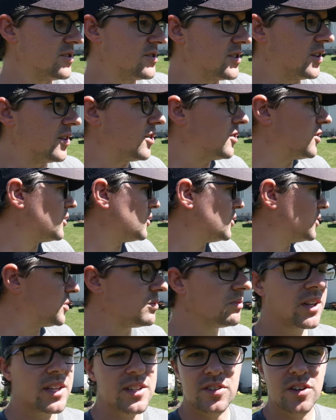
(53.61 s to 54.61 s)
So
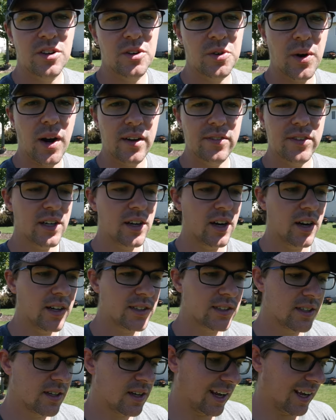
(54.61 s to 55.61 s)
let's go around the
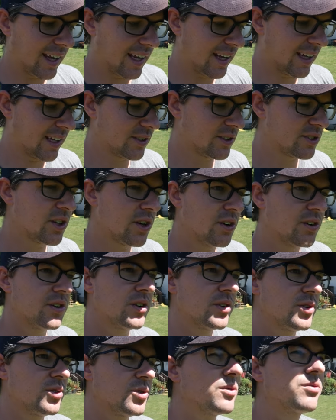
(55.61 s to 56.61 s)
yard and show
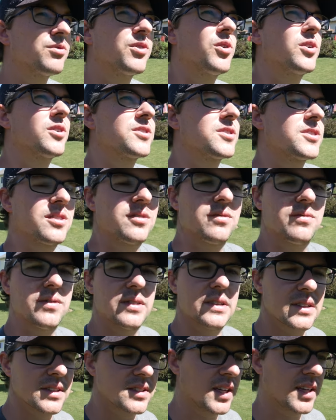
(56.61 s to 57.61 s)
you, of course,
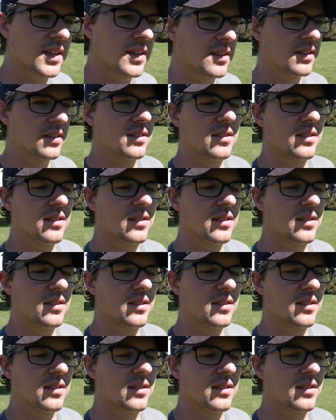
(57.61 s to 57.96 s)
it's like